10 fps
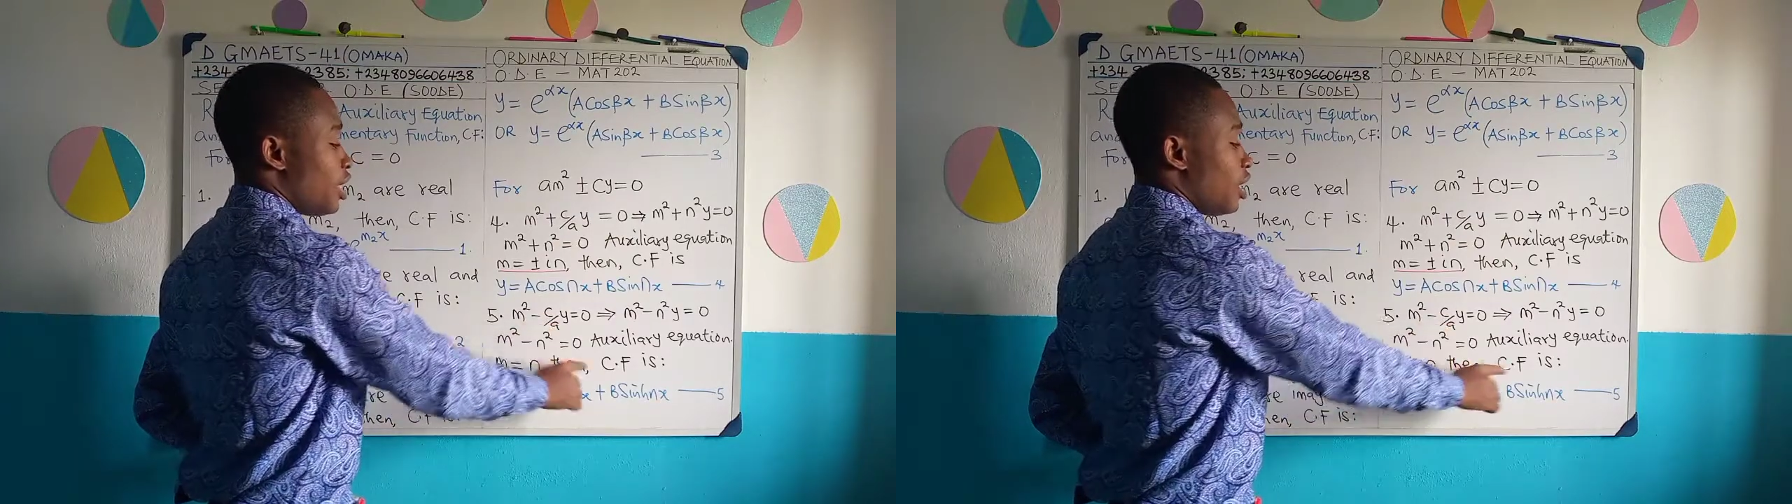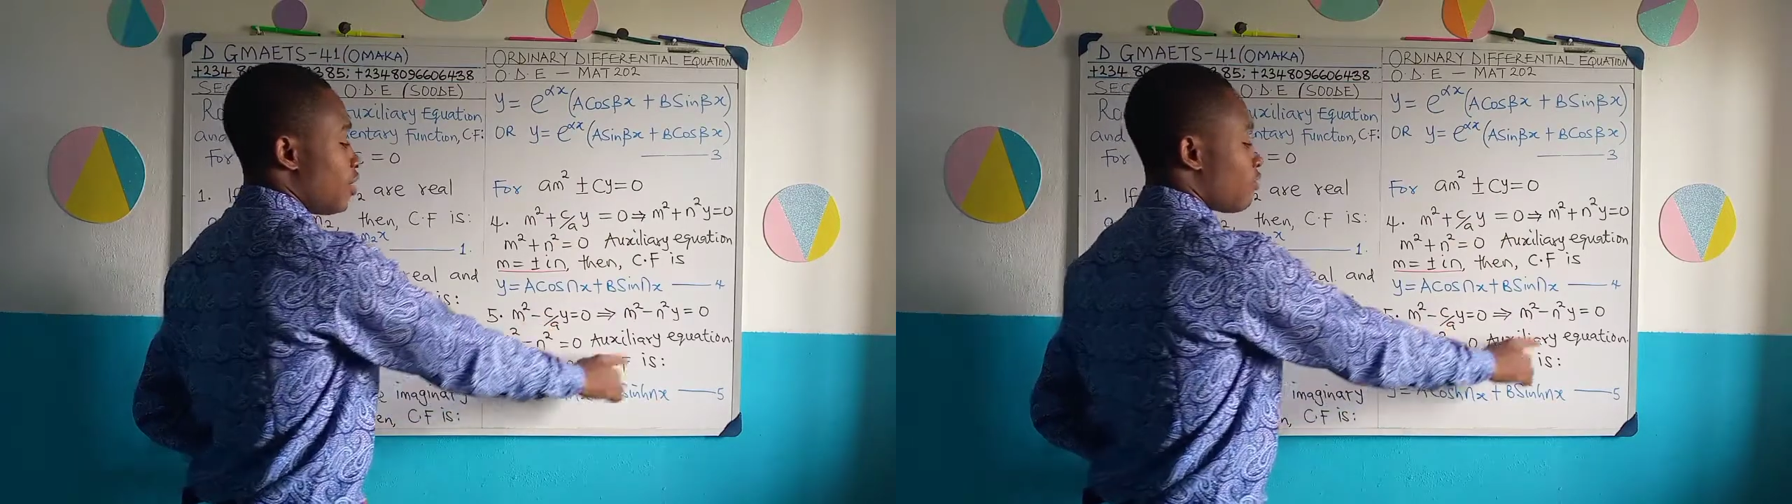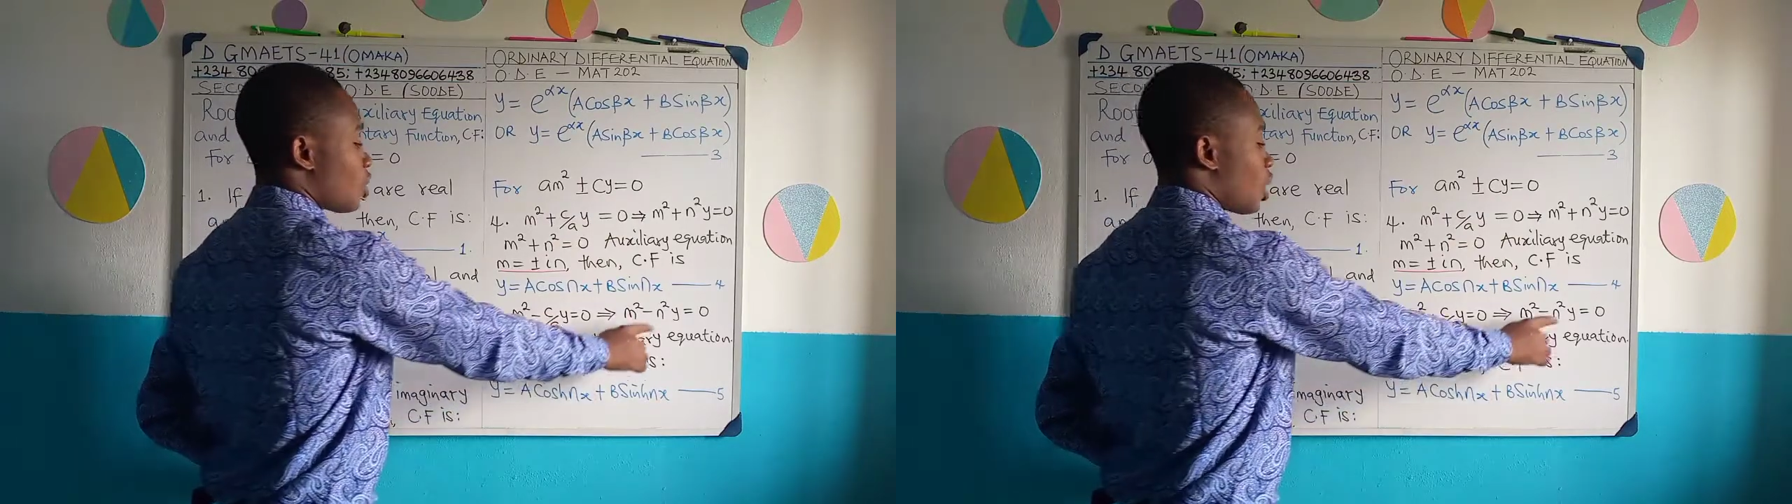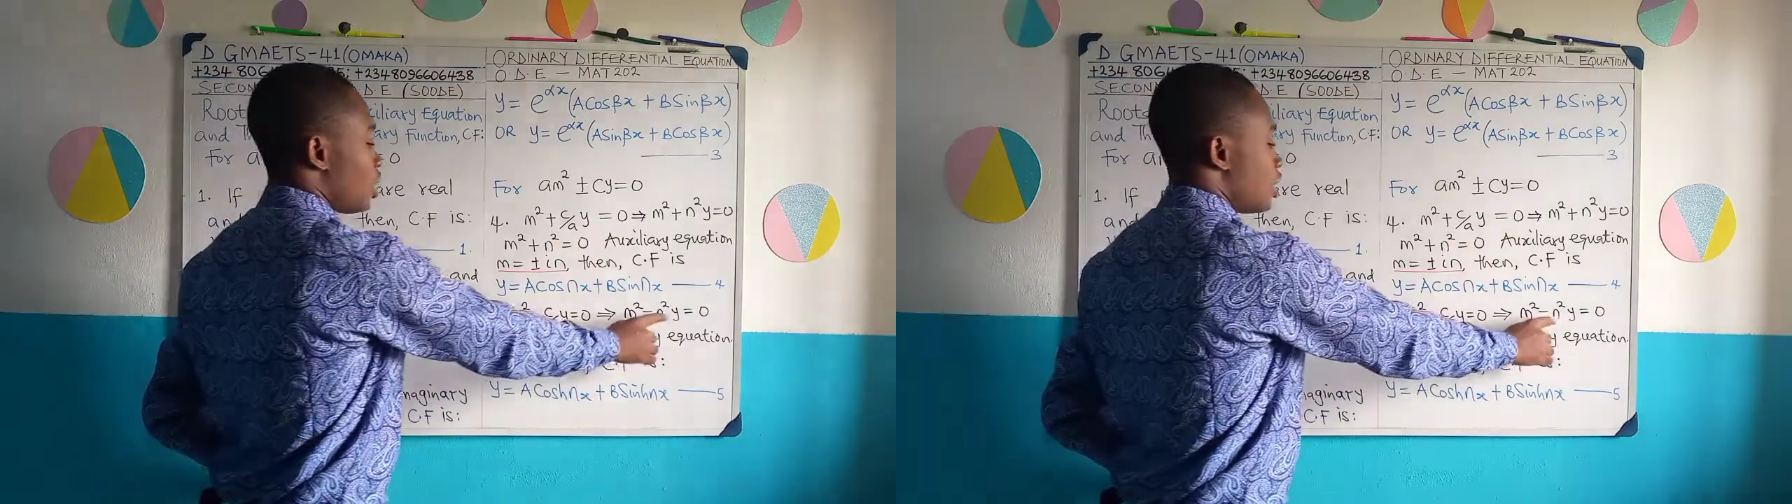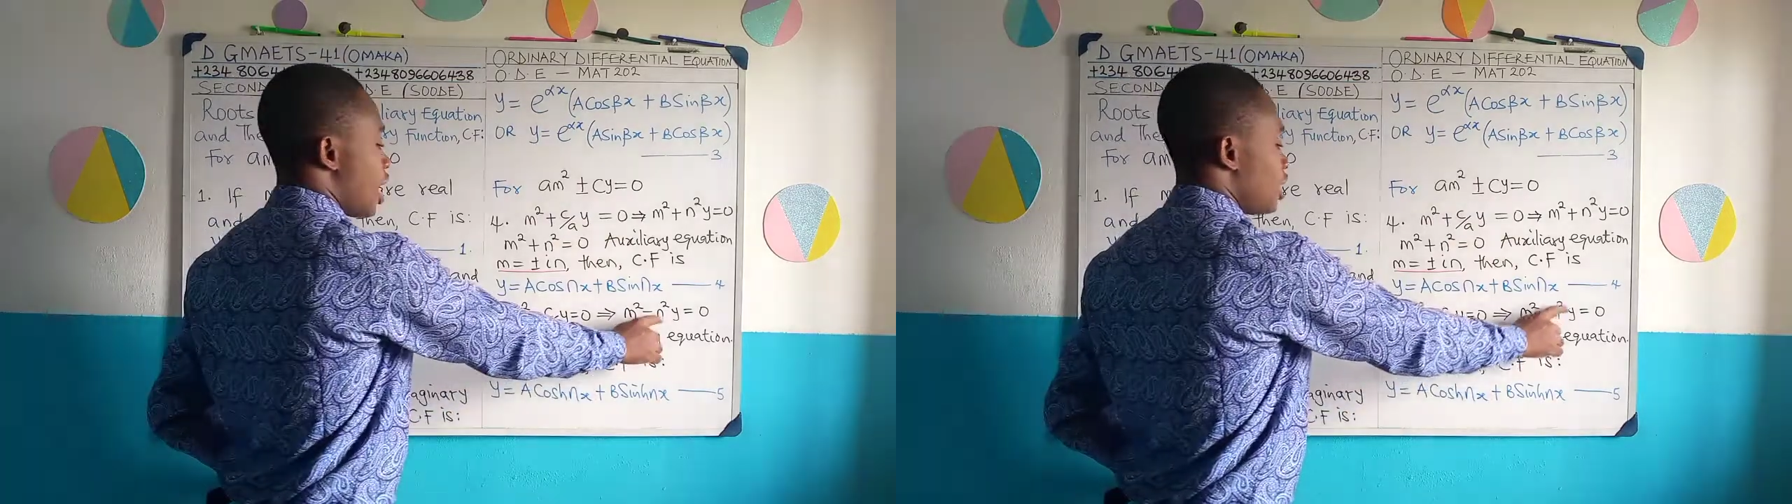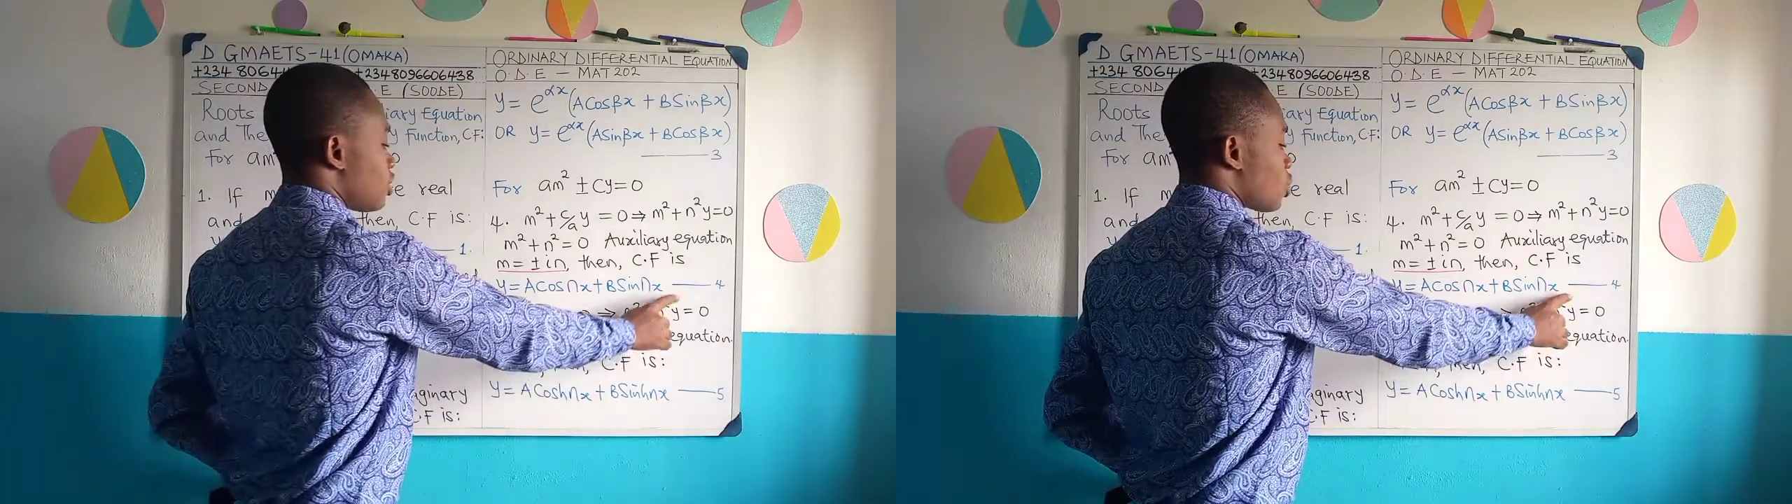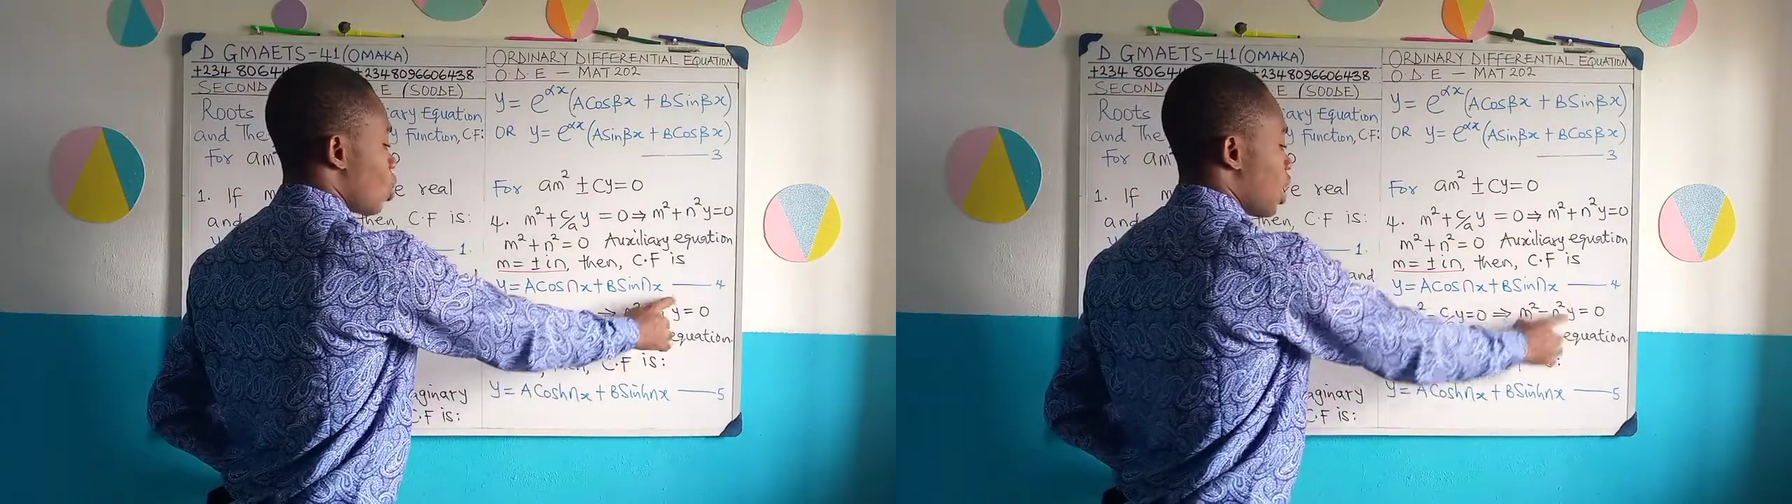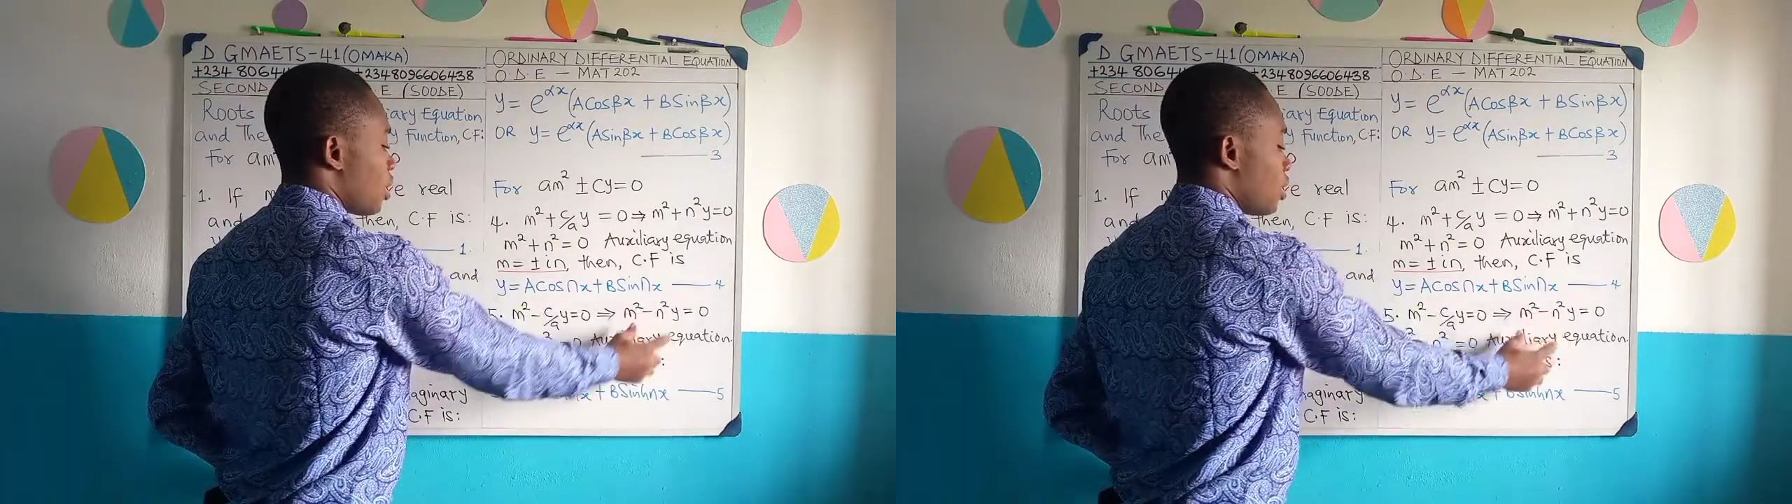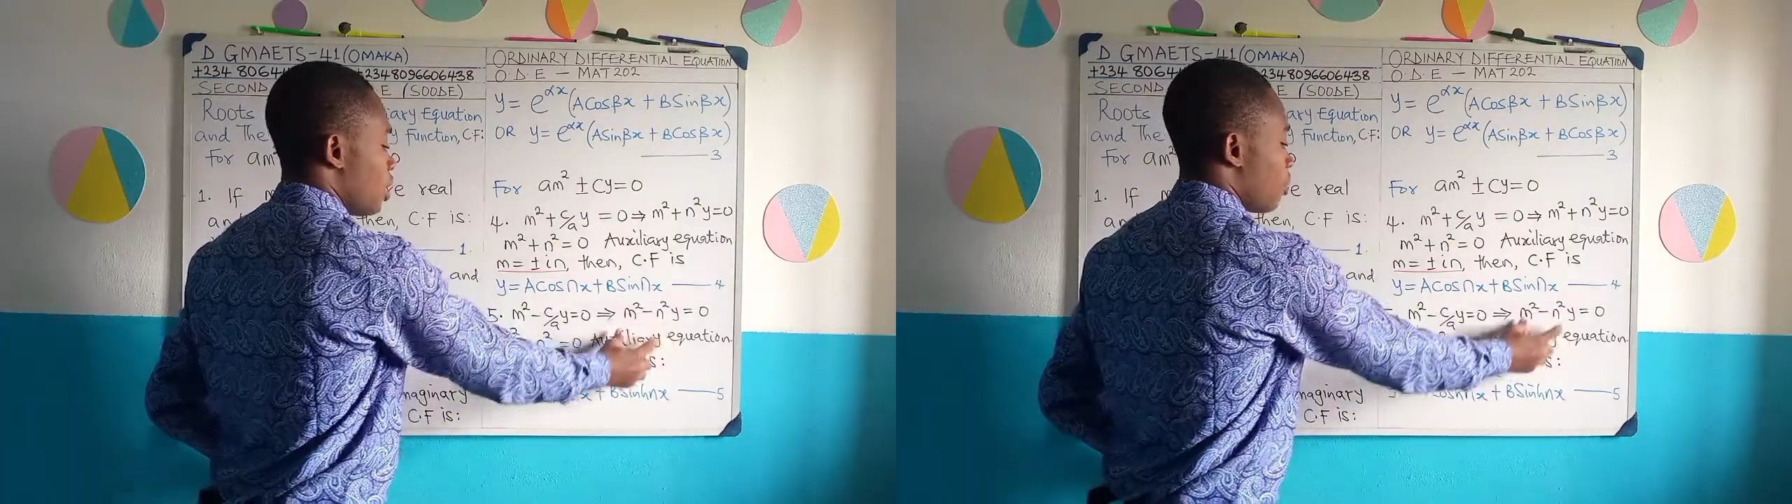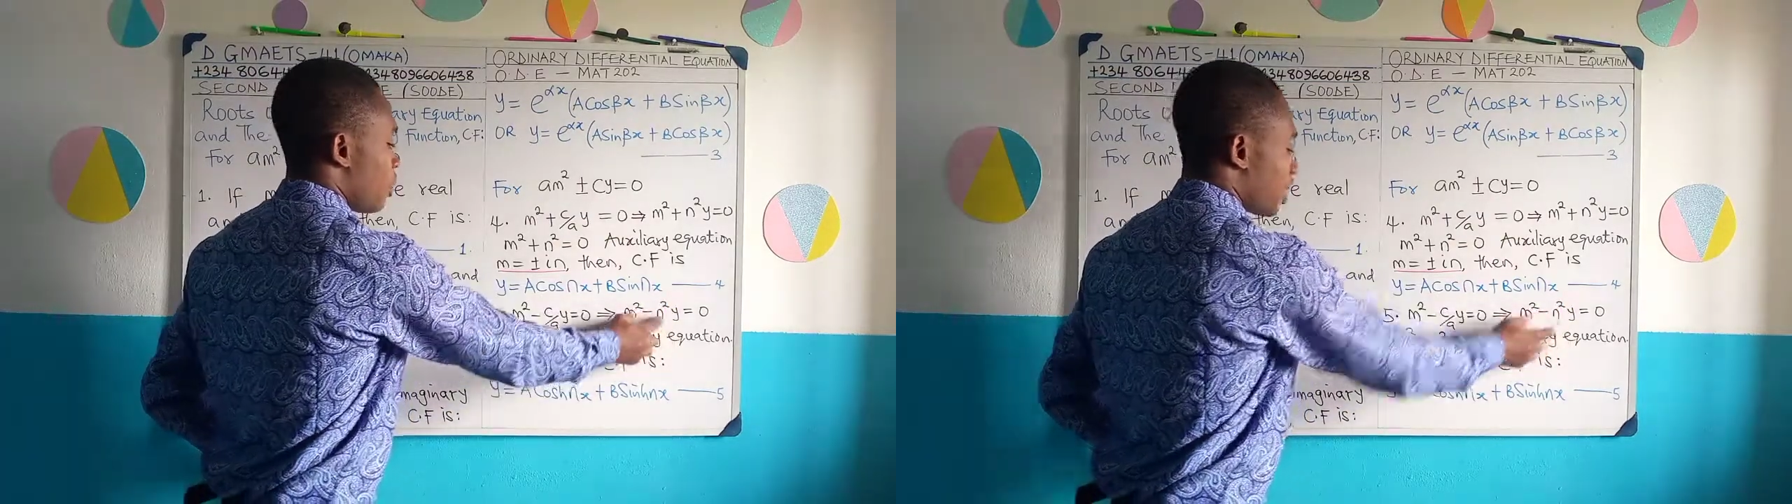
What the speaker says: if we call it n squared,